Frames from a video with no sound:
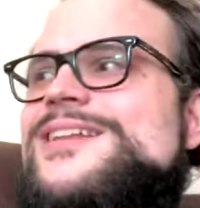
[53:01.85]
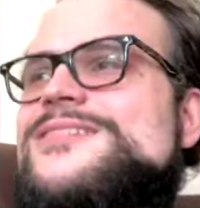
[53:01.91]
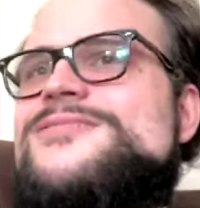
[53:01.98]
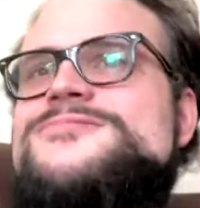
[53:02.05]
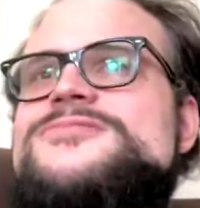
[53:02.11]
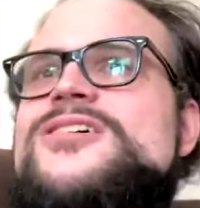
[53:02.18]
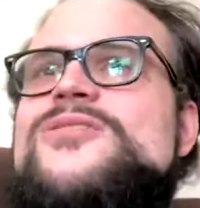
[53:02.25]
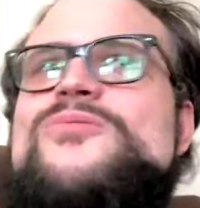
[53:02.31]
I
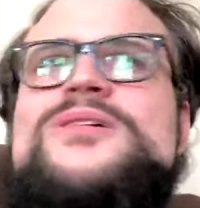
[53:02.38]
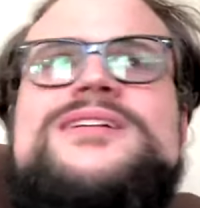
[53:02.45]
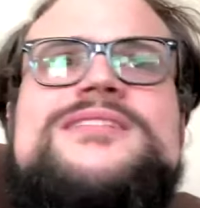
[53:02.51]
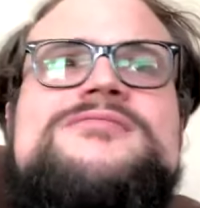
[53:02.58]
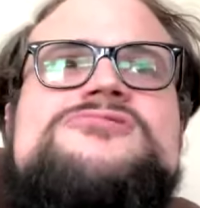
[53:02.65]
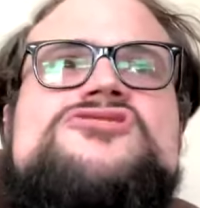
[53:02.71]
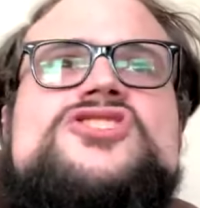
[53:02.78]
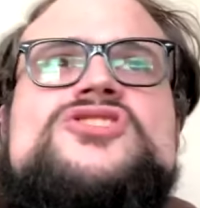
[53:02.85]
don't know what I
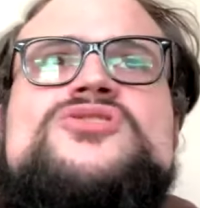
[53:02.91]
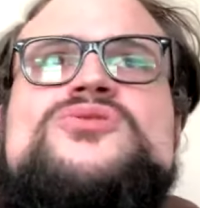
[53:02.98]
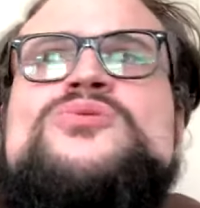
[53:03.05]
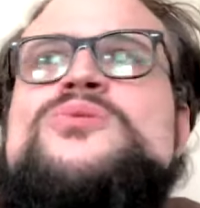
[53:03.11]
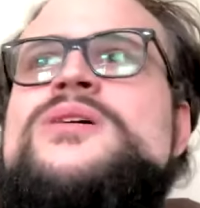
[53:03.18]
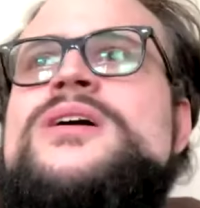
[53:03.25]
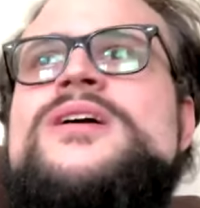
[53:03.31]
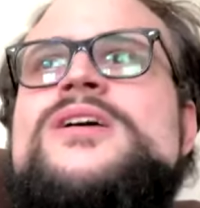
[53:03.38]

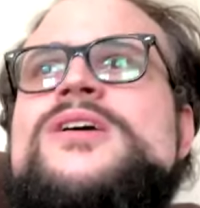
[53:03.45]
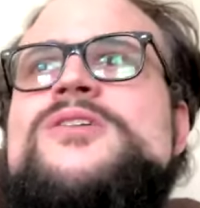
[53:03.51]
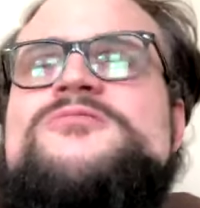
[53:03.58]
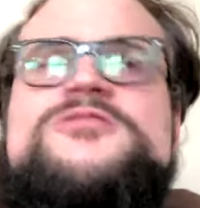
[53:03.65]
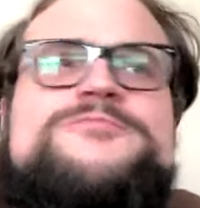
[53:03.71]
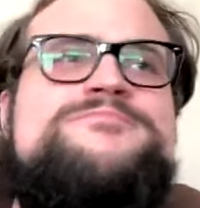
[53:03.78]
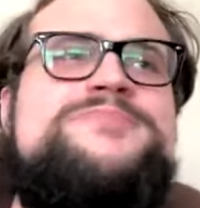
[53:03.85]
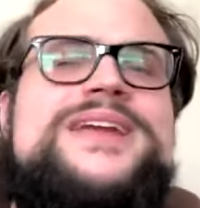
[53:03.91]
do
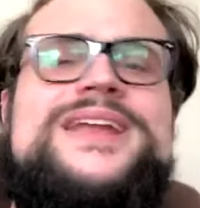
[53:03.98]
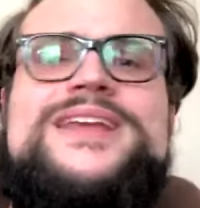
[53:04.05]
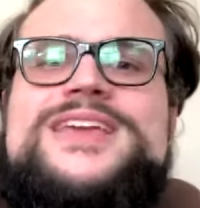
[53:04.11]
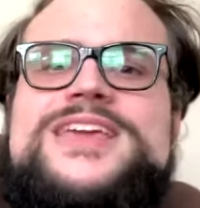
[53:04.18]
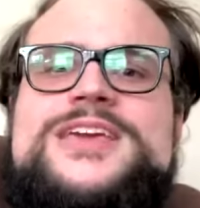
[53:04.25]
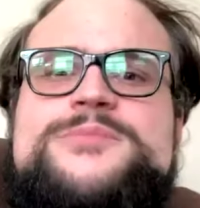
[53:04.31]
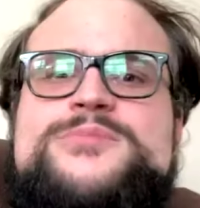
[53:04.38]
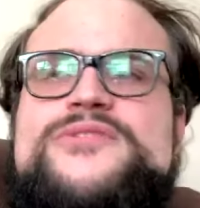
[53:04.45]
with meeting
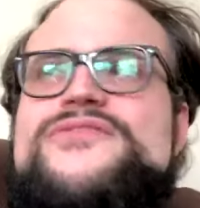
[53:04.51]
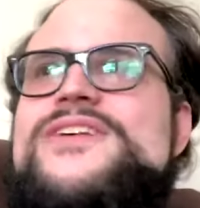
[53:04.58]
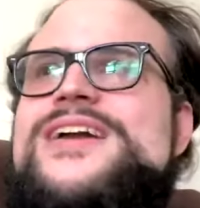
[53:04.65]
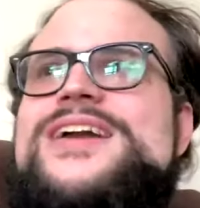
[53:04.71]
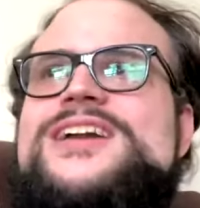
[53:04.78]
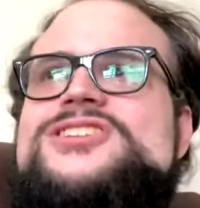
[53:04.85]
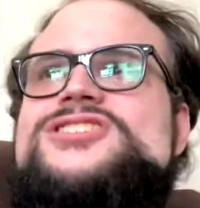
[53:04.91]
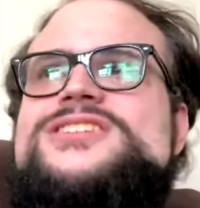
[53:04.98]
him if I
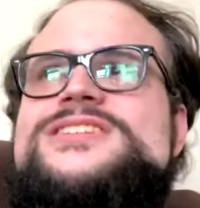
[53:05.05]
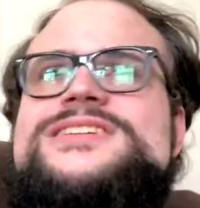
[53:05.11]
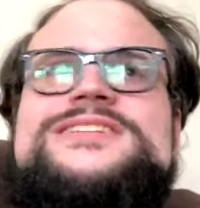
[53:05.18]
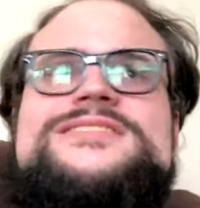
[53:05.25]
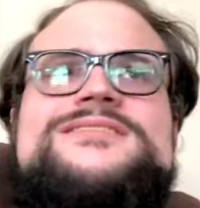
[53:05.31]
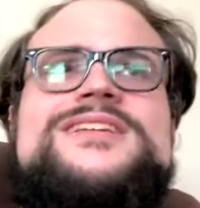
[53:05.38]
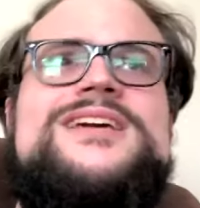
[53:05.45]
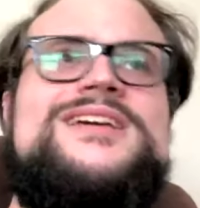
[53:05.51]

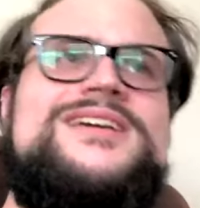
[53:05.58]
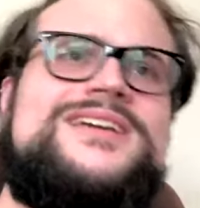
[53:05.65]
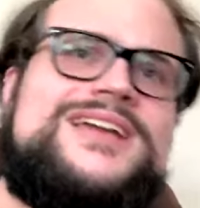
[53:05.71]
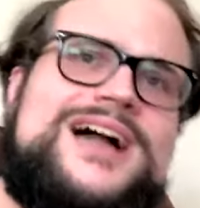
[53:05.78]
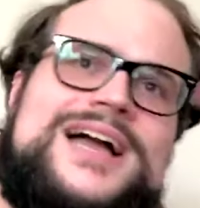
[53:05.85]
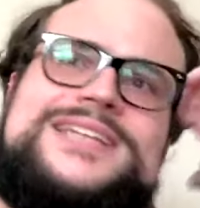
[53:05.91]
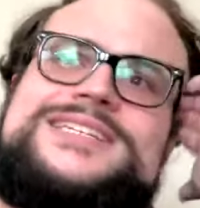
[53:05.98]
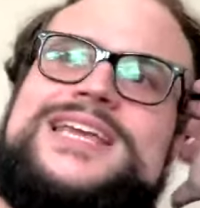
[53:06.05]
actually
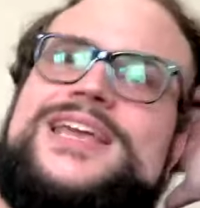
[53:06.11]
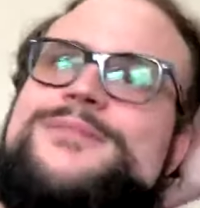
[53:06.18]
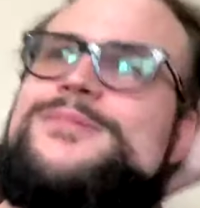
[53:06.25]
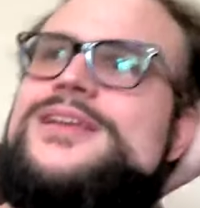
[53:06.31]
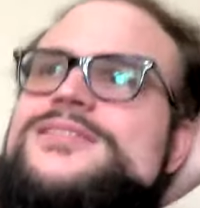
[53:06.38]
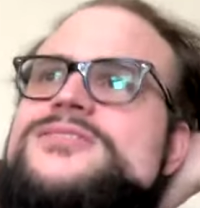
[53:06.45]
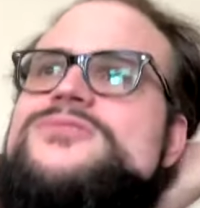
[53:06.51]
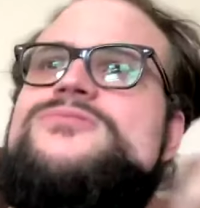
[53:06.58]
got to him.
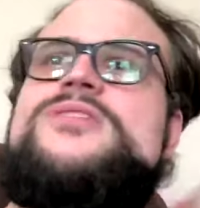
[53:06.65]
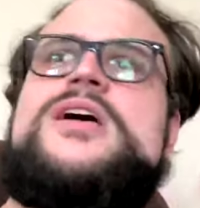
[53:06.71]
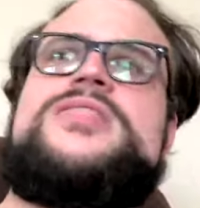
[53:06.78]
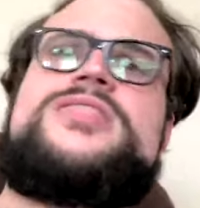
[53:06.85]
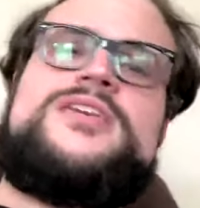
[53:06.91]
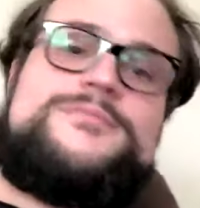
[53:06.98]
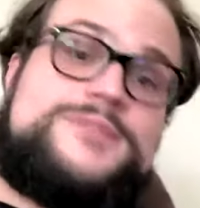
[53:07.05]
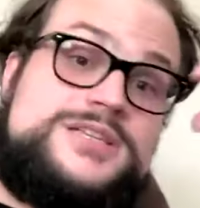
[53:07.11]
I do
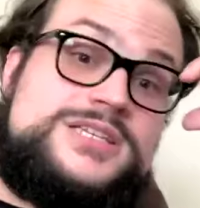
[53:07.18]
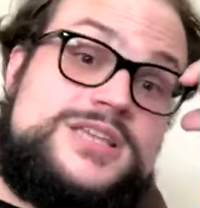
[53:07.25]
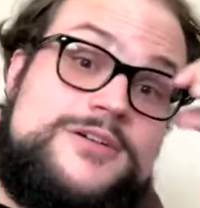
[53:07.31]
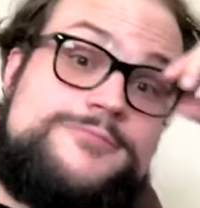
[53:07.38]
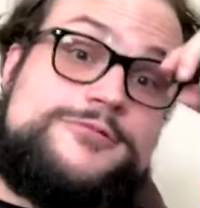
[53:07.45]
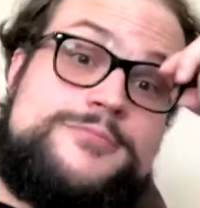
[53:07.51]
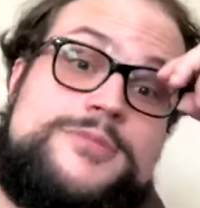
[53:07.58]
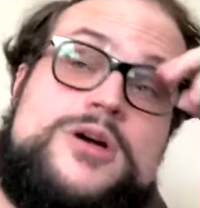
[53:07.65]
nothing but
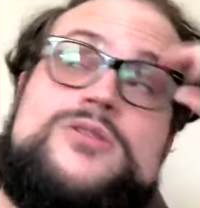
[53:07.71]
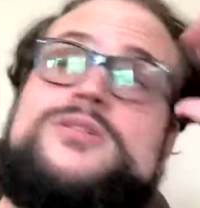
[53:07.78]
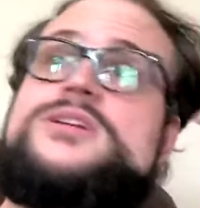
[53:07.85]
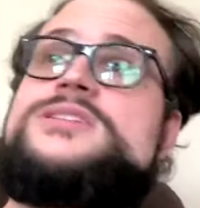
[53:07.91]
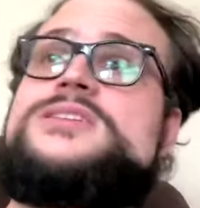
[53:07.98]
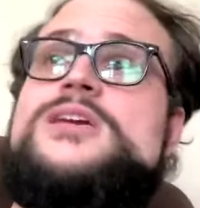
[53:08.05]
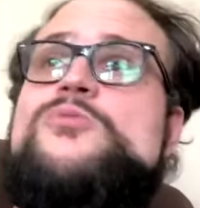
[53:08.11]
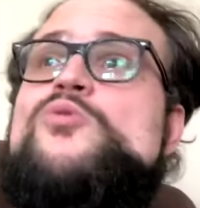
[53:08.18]
self promote
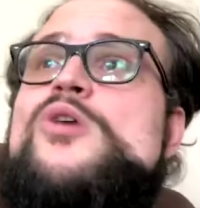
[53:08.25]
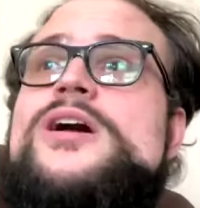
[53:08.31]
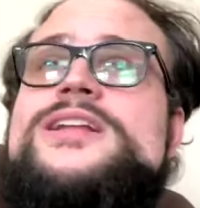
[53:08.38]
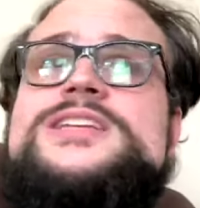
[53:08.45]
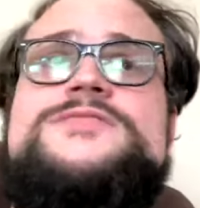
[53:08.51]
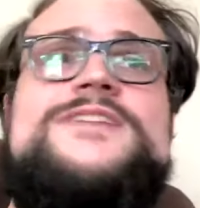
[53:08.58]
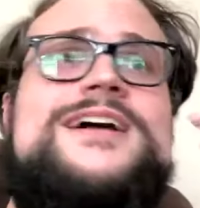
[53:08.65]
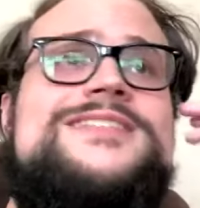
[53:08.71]
because I want
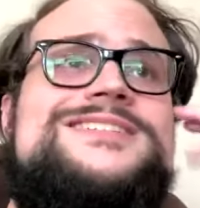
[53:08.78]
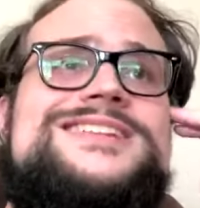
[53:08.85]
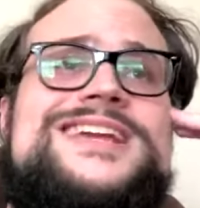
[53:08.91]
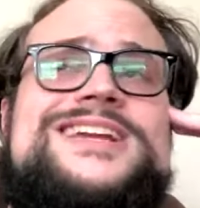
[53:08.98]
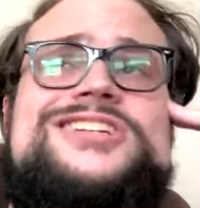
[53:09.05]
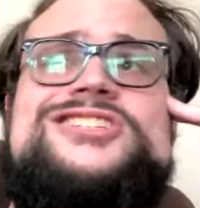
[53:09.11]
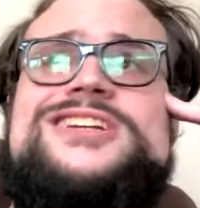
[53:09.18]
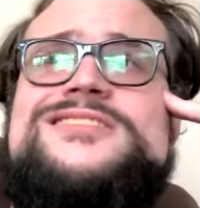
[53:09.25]
his
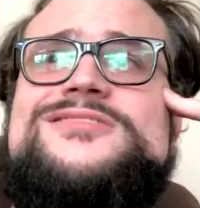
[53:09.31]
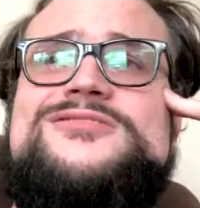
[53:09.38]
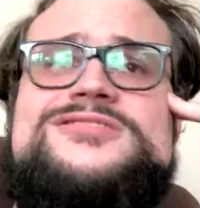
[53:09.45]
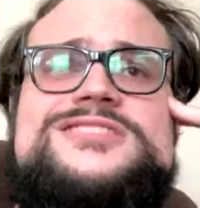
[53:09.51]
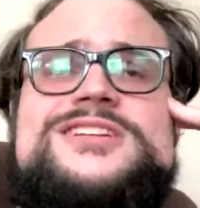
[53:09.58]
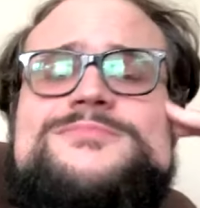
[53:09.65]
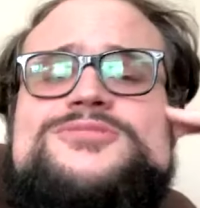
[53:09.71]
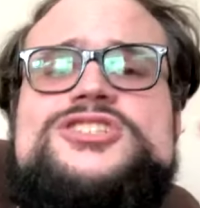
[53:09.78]
validation or
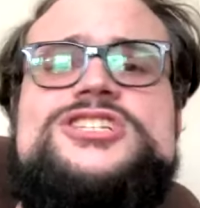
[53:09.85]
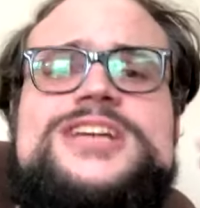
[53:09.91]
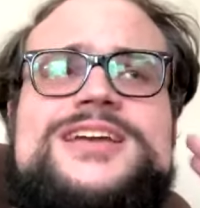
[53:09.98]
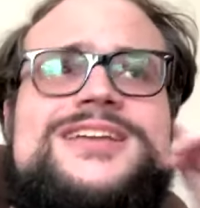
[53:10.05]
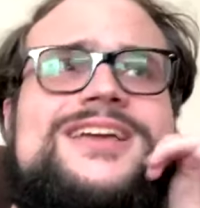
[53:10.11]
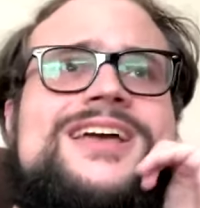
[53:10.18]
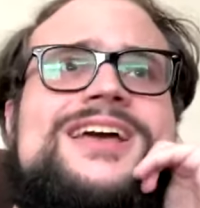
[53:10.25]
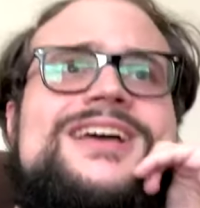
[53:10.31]
some
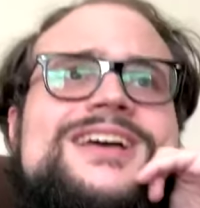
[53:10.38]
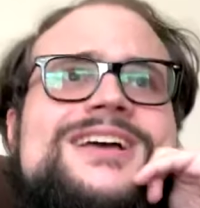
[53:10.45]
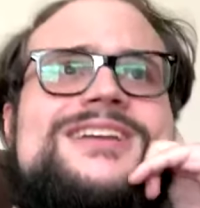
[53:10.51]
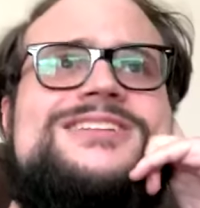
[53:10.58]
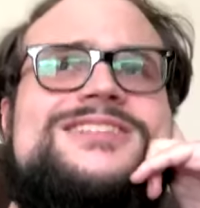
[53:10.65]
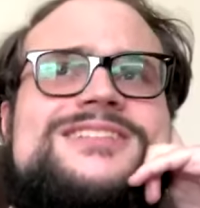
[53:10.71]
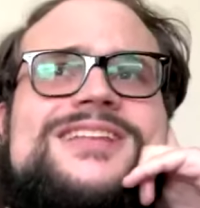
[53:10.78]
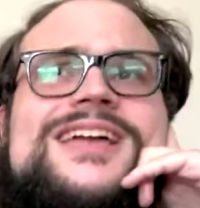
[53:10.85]
shit.
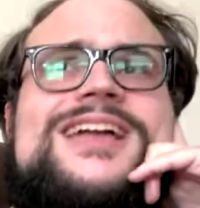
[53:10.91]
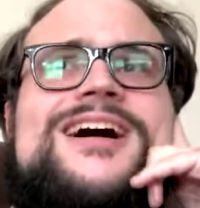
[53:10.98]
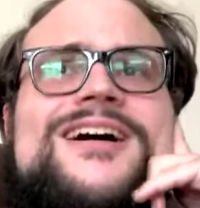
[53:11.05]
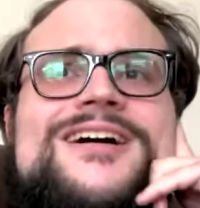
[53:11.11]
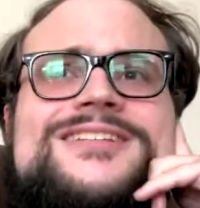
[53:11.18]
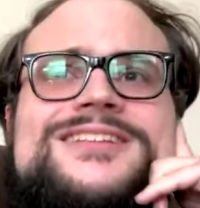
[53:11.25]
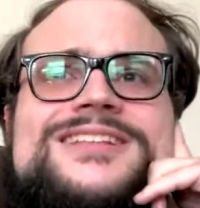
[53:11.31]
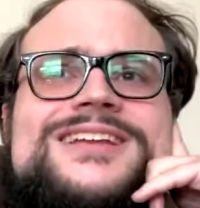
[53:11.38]
So like
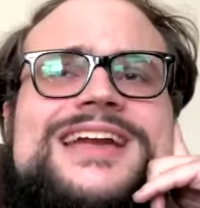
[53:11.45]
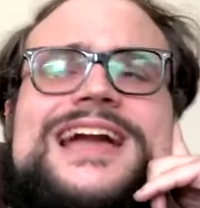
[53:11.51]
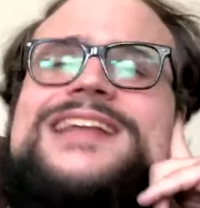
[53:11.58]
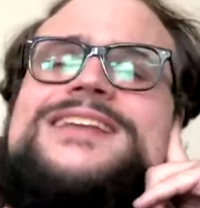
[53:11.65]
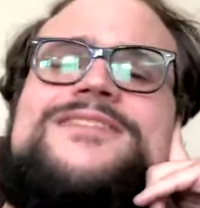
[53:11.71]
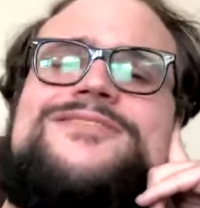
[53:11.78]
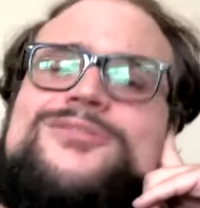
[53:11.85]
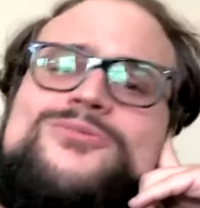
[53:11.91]
oddly like I
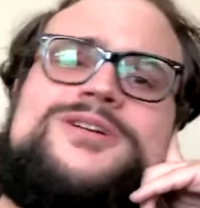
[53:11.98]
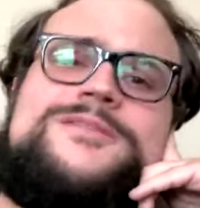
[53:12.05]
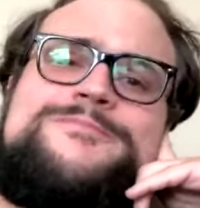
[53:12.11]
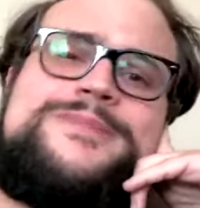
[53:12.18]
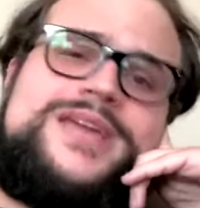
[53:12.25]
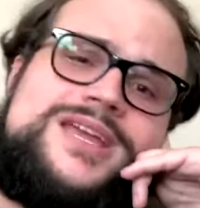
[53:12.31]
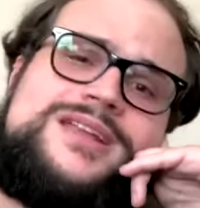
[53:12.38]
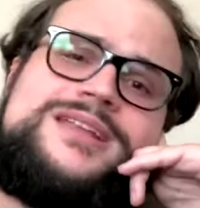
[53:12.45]
never want to
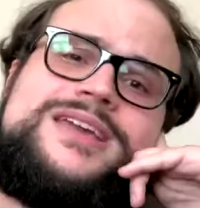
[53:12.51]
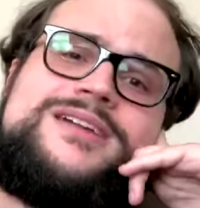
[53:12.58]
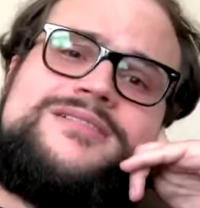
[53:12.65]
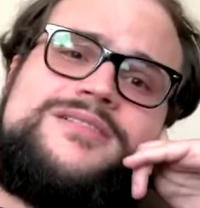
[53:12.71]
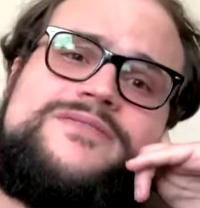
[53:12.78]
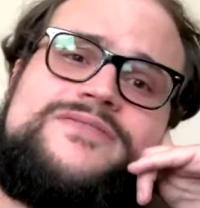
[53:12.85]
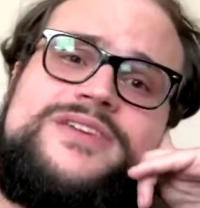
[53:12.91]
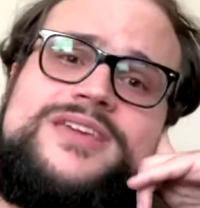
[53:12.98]
meet
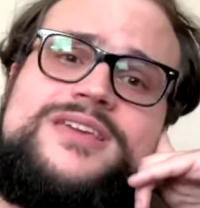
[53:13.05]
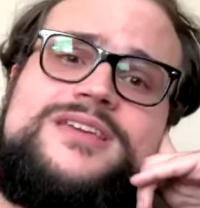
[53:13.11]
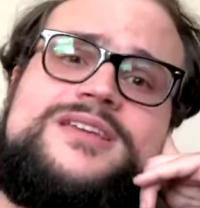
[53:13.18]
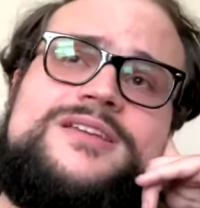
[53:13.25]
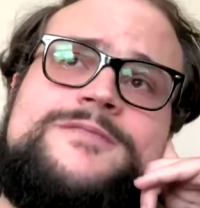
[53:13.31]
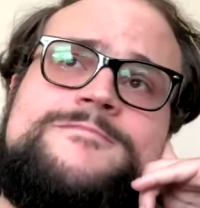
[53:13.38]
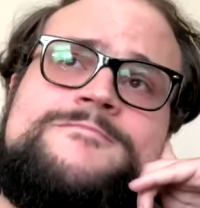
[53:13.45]
Gary Vee